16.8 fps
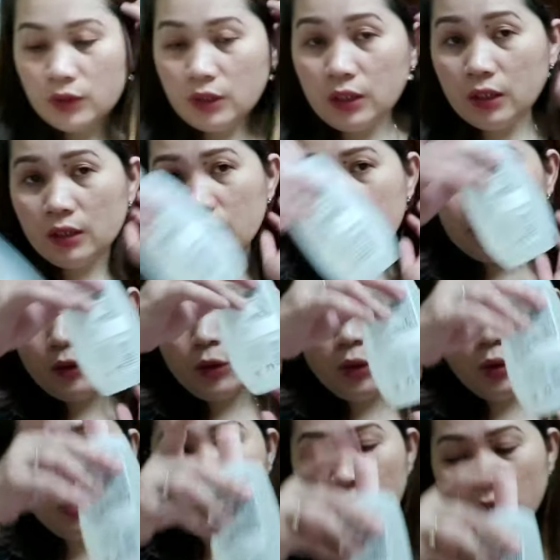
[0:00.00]
Ayan.
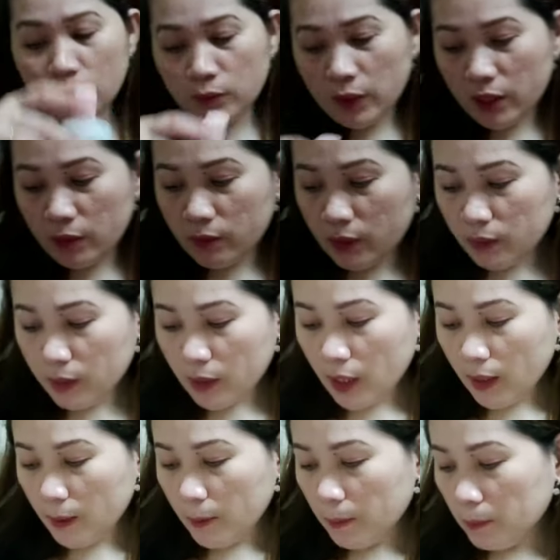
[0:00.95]
Kulong ng
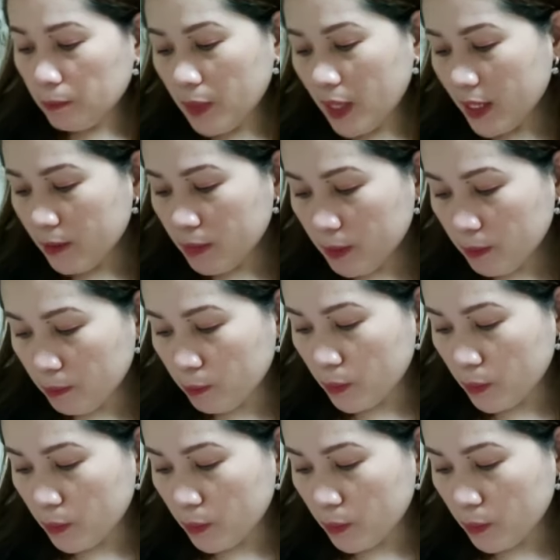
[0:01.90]
baby